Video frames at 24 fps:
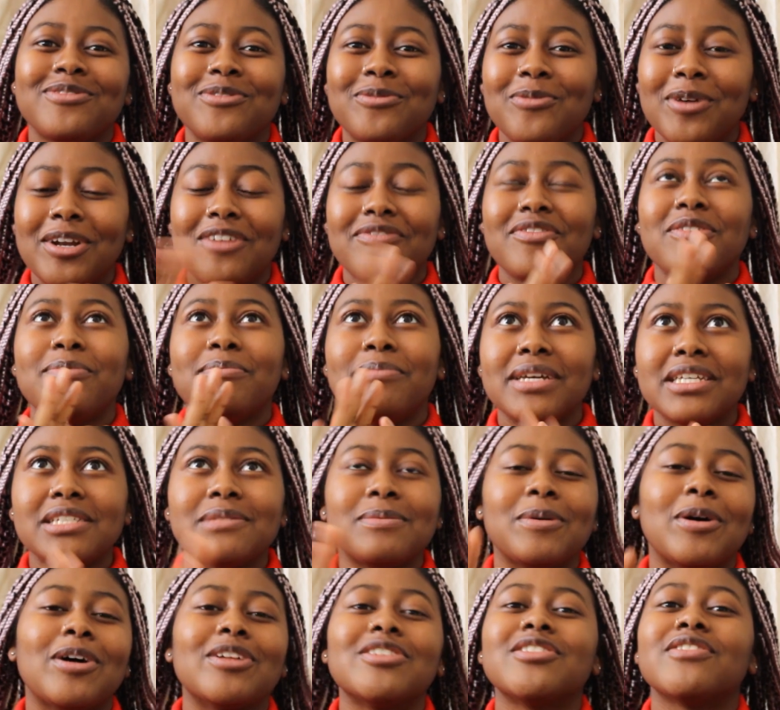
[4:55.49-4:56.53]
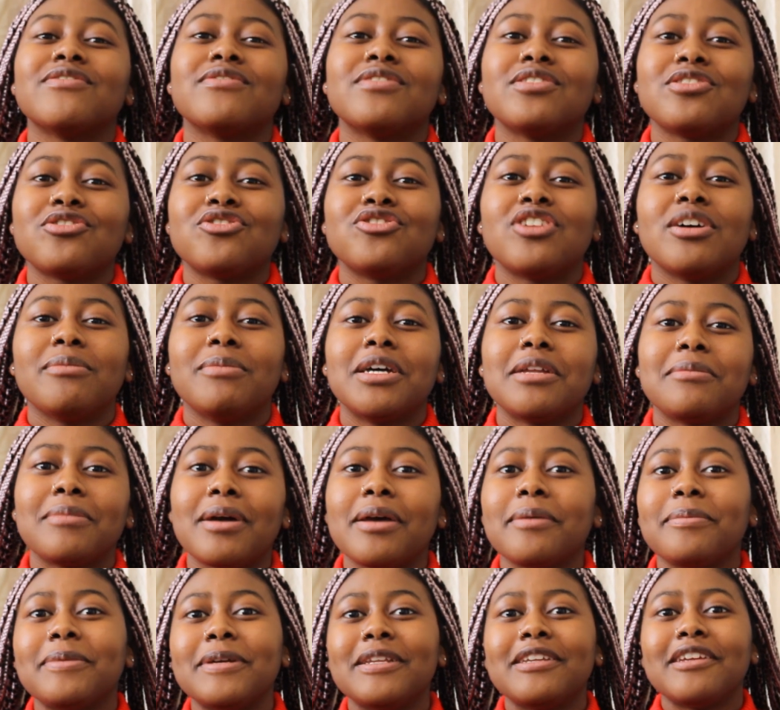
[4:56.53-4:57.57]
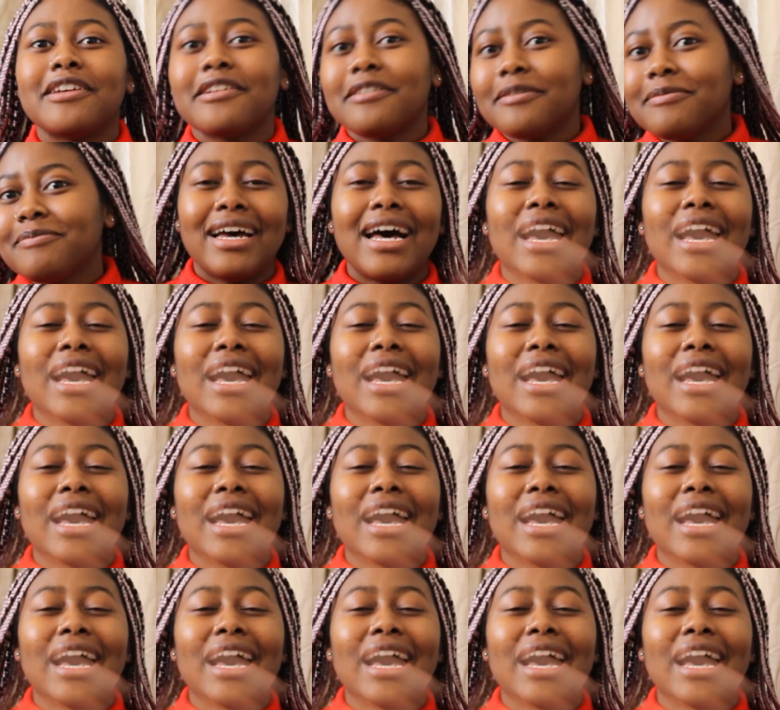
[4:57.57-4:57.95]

One of the best parts of this drama in my opinion.